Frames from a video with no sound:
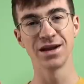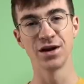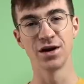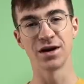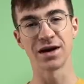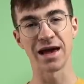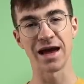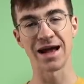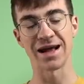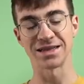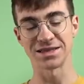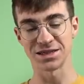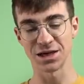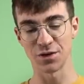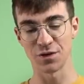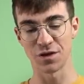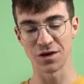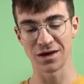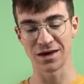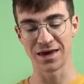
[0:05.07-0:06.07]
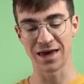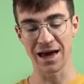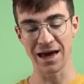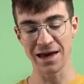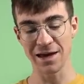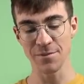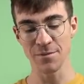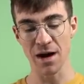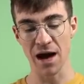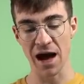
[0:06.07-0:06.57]
look at the
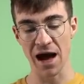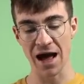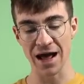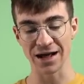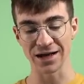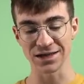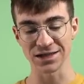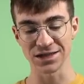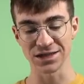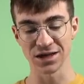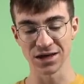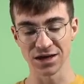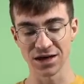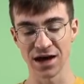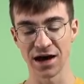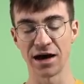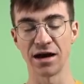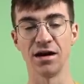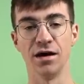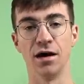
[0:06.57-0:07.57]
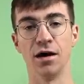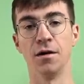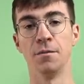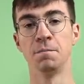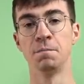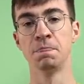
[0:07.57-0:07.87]
Game Axe Color.